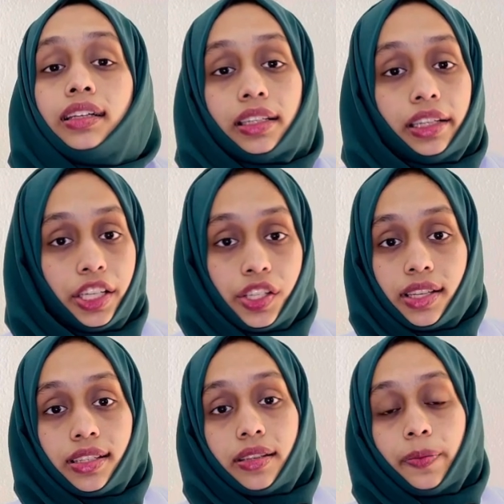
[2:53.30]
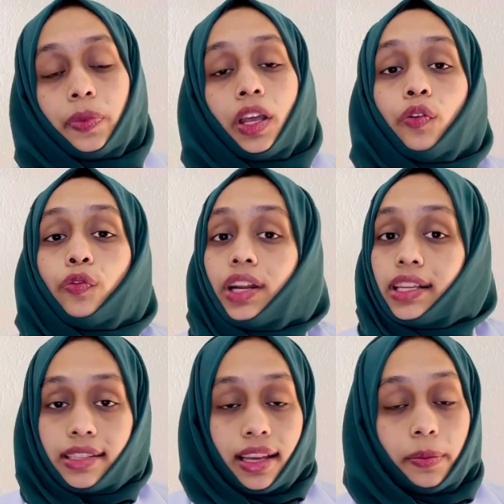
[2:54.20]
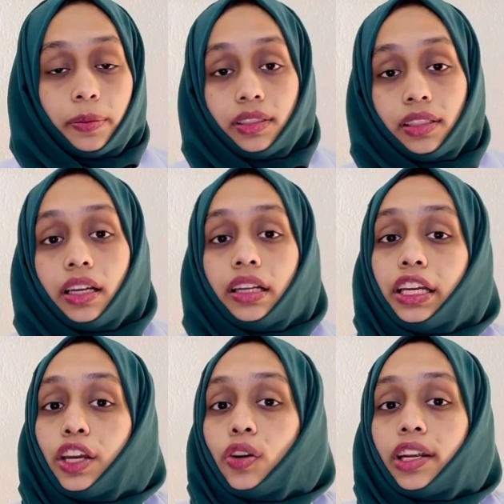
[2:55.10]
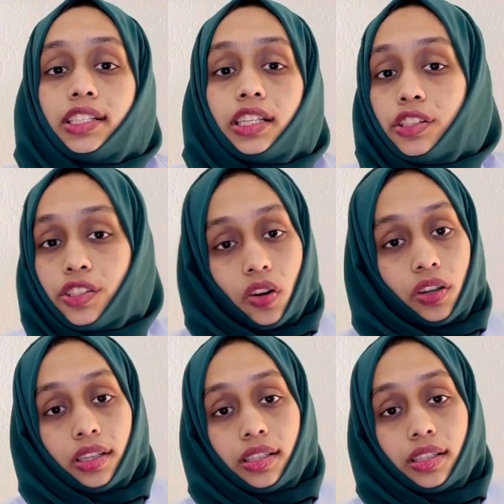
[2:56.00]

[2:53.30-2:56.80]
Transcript: conditions. For example, neonatal jaundice.